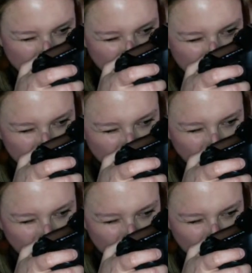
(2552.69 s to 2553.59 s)
So you
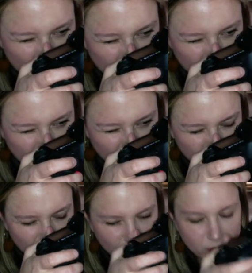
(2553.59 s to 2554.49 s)
focus,
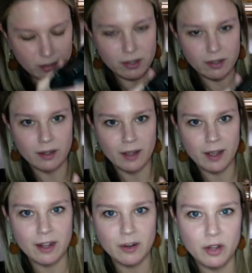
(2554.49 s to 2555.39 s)
shoot, and
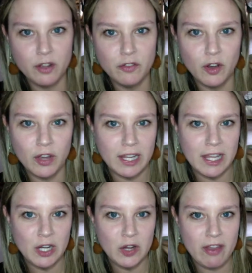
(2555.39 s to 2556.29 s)
I don't know if y'all can
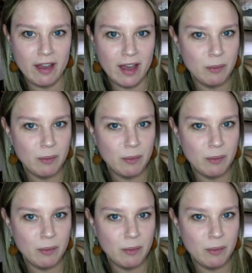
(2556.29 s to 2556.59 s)
hear that,